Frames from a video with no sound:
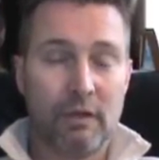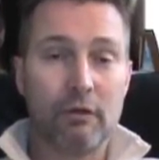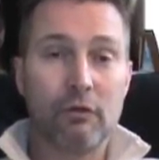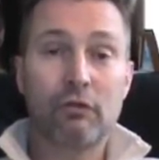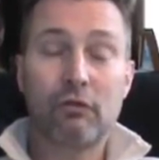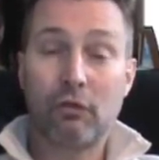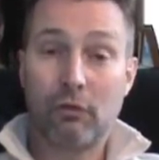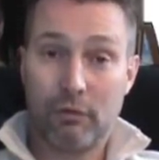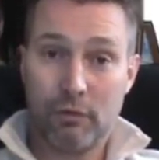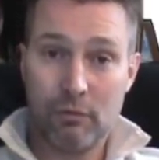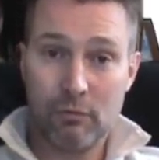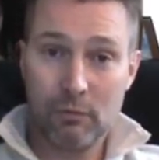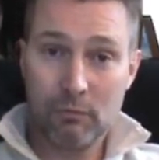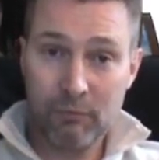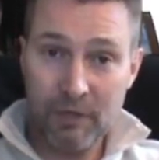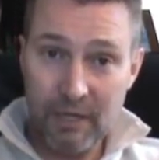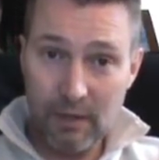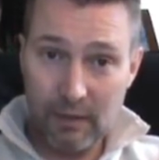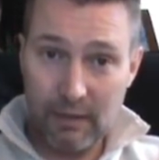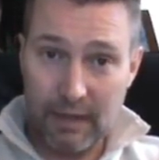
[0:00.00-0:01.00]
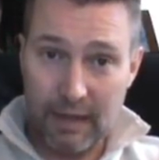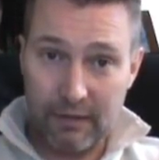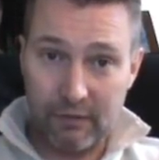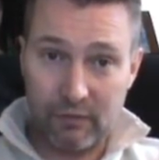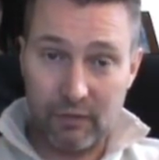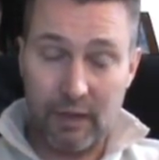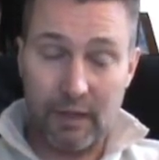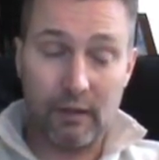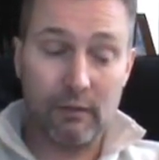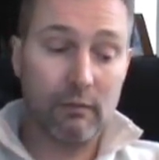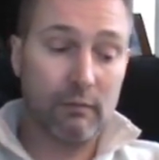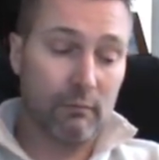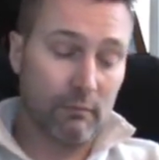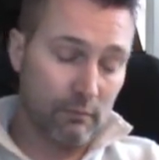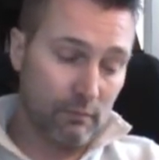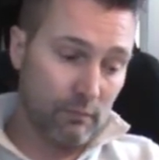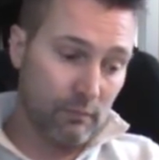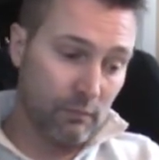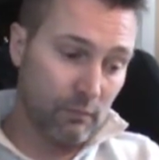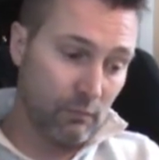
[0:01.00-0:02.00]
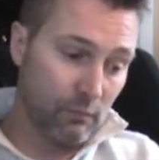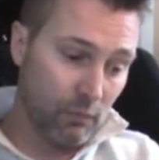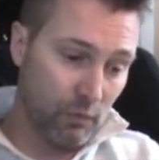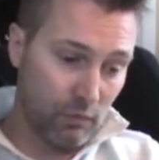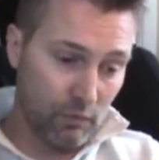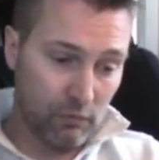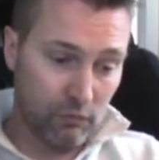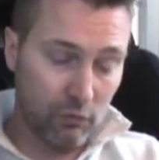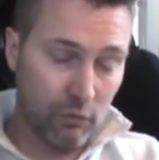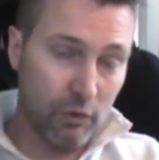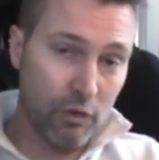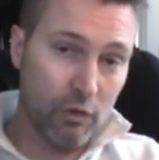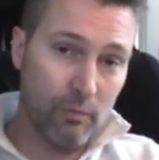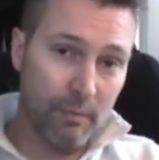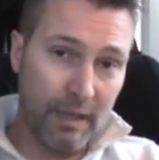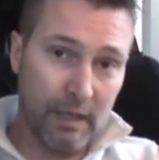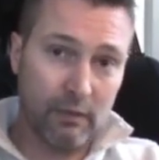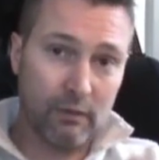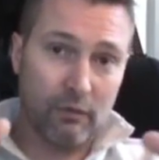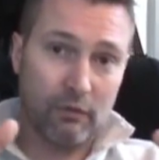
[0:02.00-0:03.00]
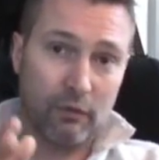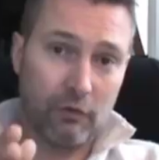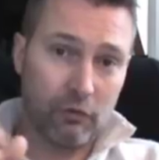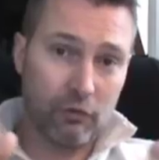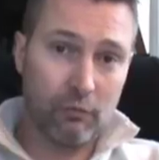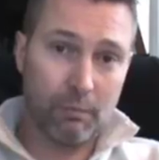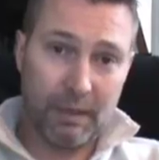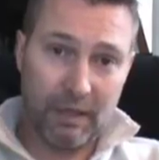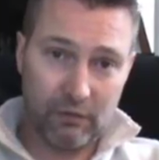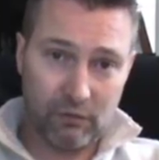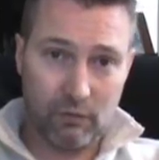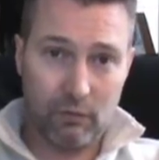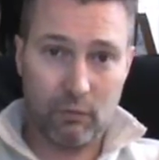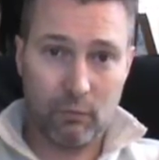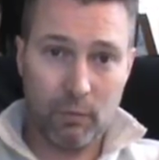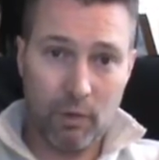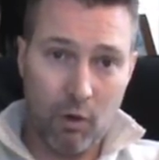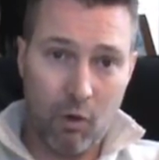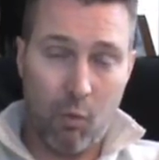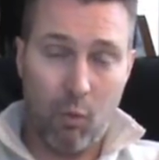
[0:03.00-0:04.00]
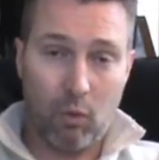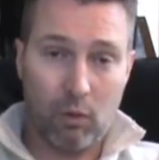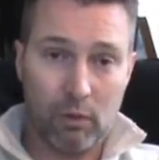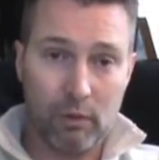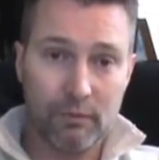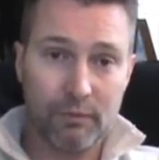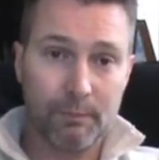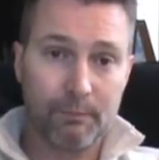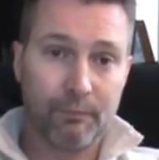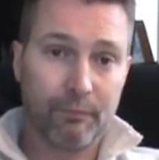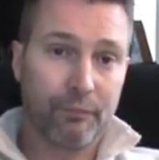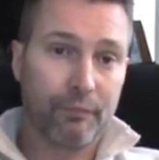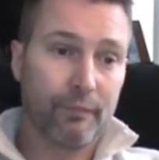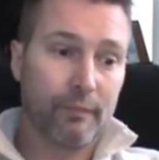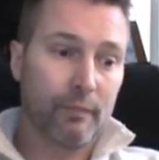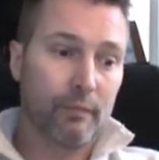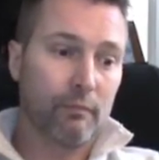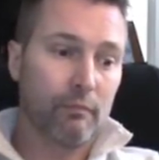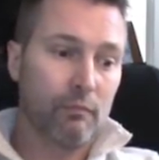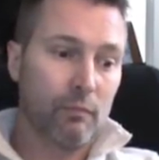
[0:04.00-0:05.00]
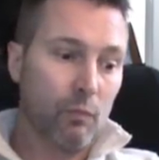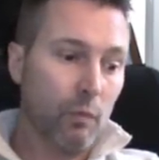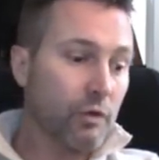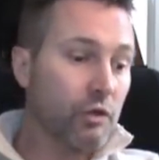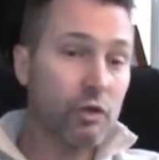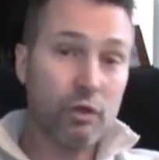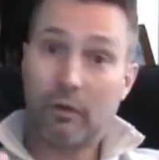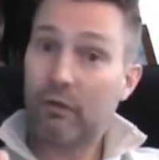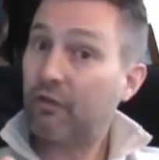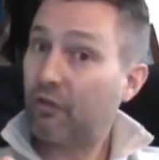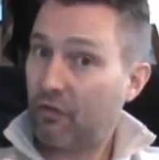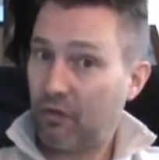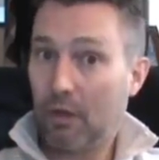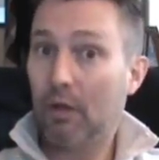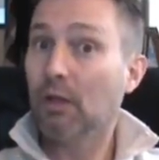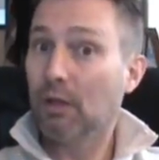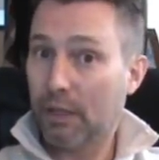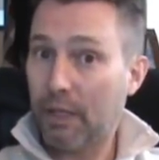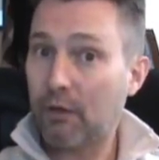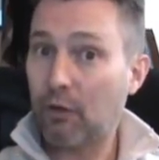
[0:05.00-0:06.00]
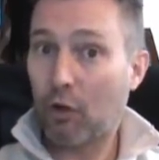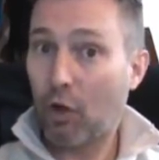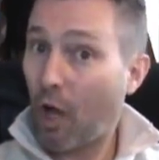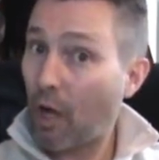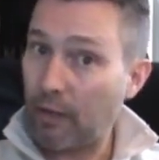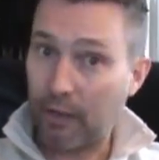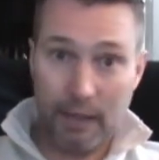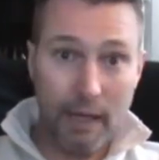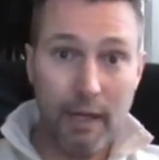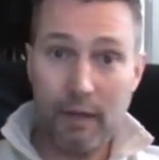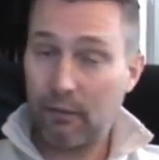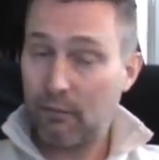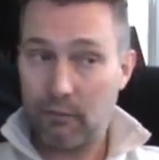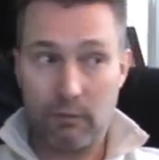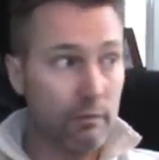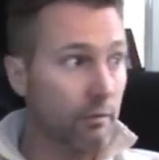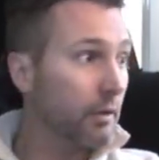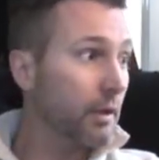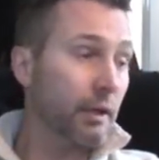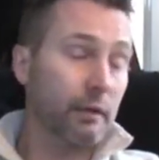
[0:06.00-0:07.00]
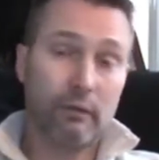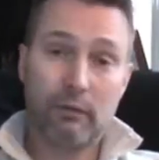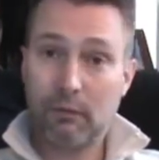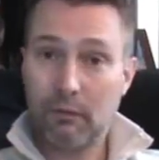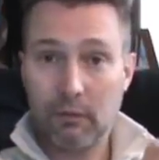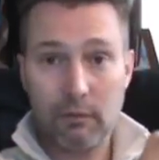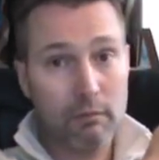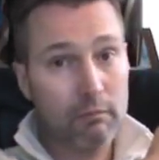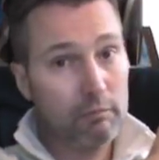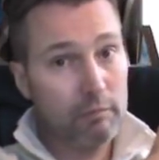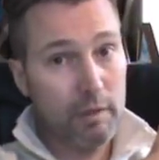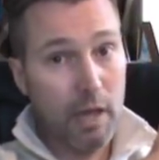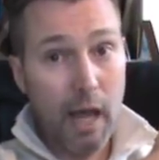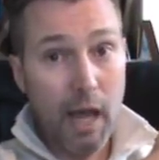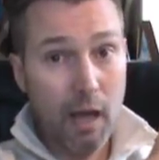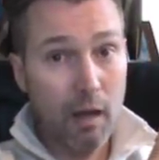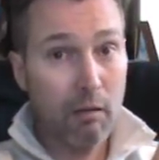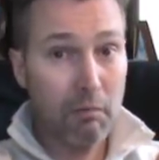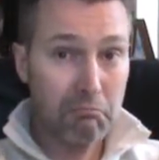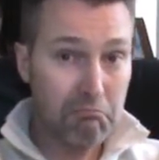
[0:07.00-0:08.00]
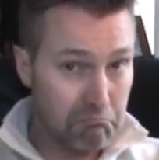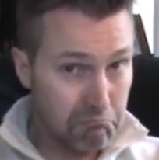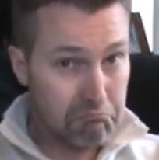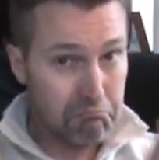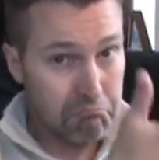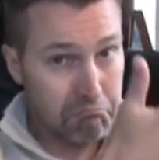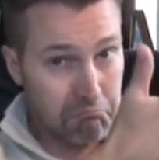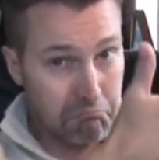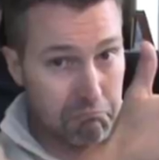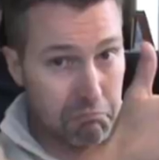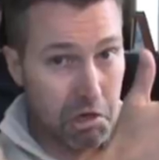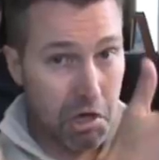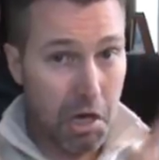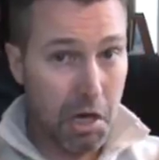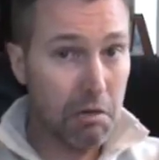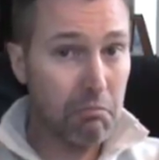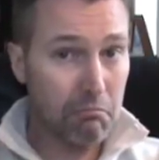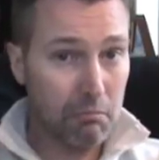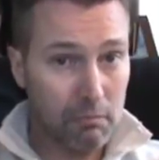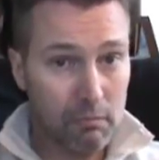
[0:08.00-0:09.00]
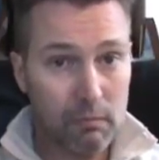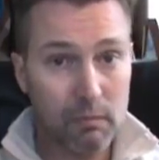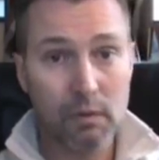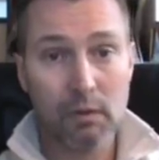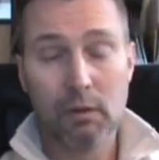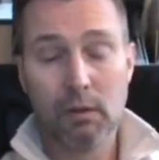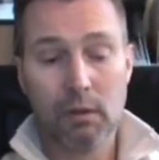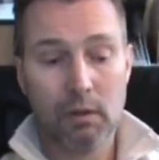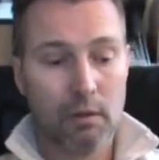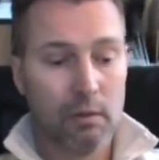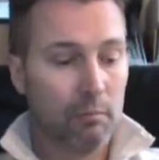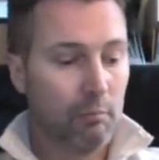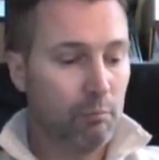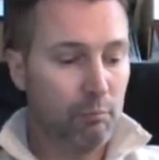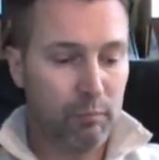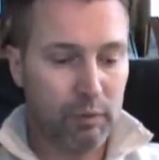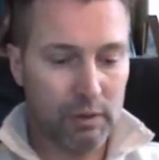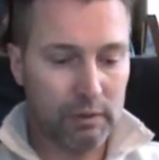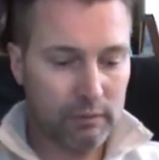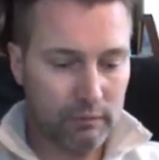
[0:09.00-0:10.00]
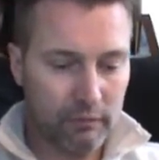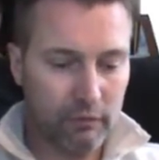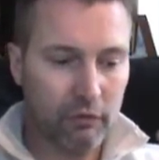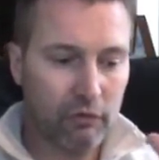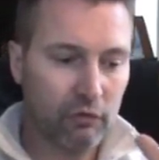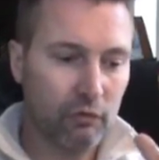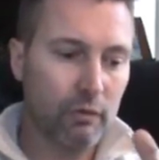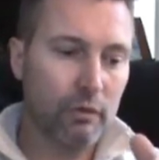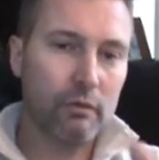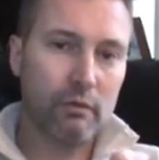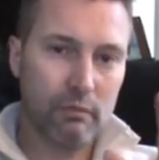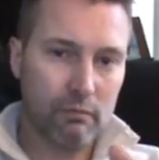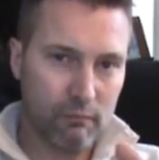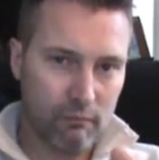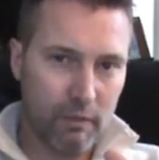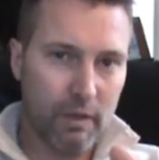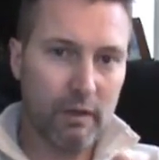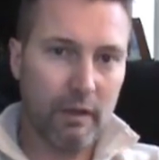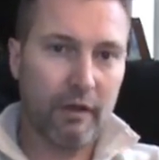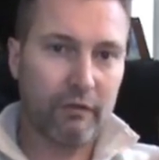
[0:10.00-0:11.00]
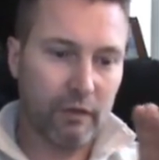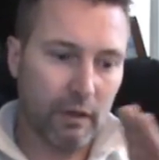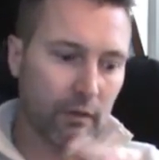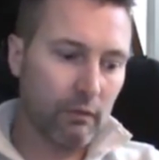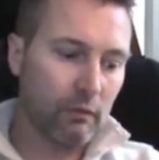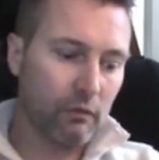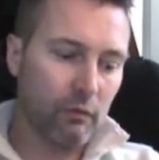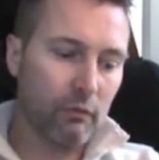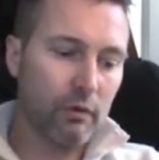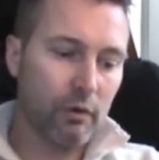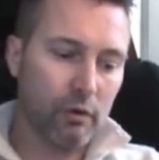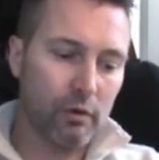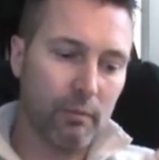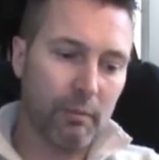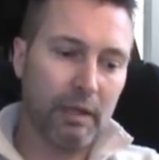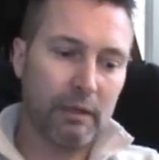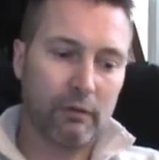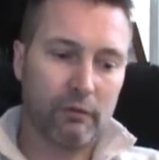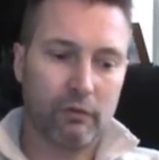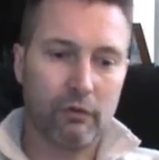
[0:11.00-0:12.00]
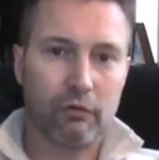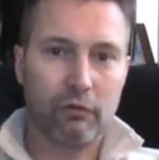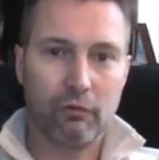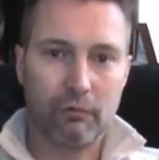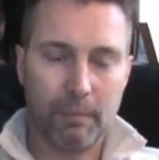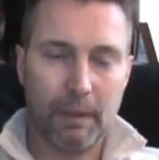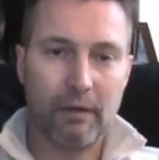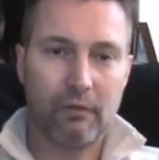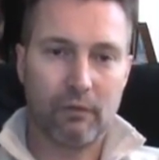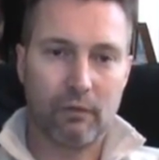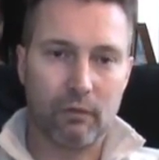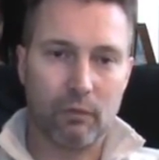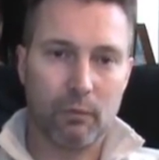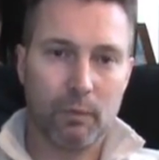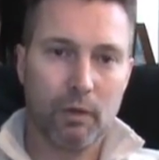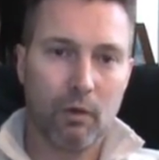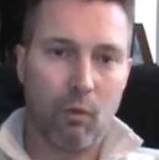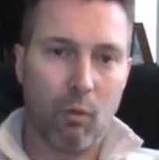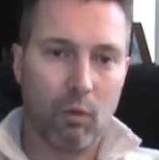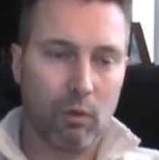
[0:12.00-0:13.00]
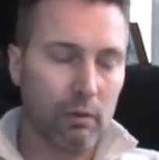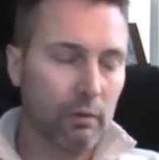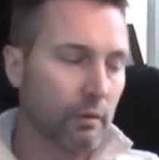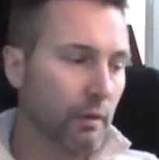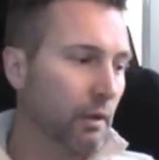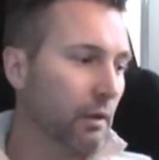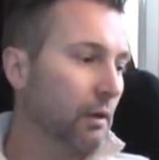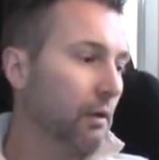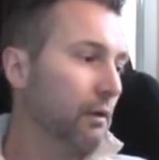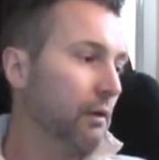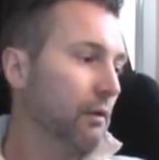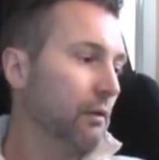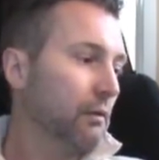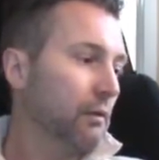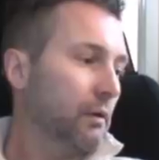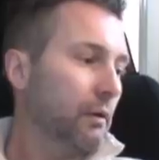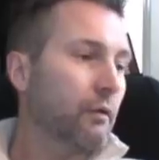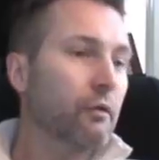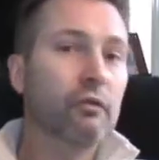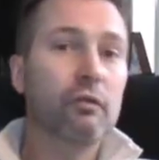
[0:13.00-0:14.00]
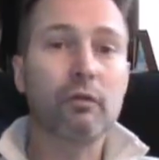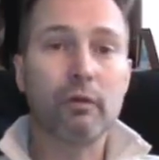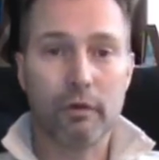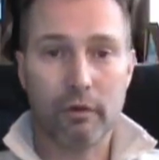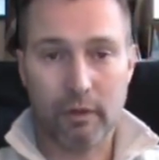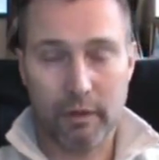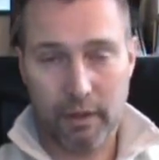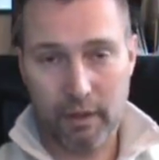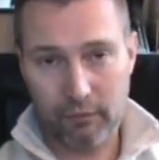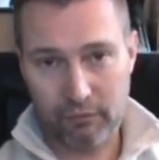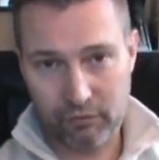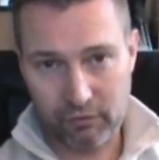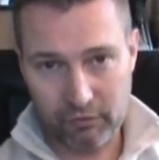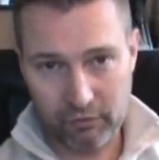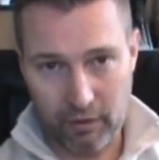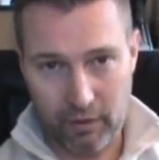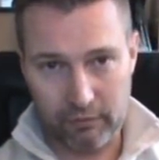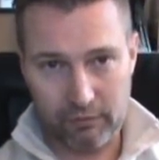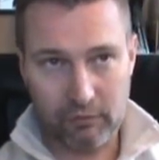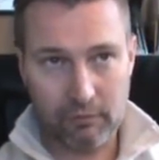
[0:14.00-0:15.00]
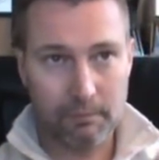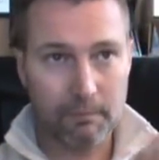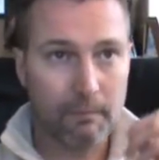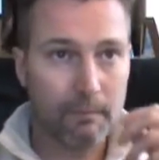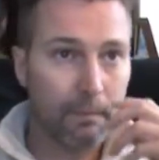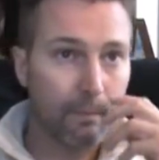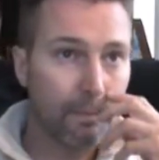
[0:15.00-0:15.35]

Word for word: And the sooner you realize that, the sooner you'll make decisions based in the real world, which could still lead to law. Again, you get to Yale, okay. But the sooner you realize that, the sooner you're going to make decisions based in the real world, and the sooner you're going to have success.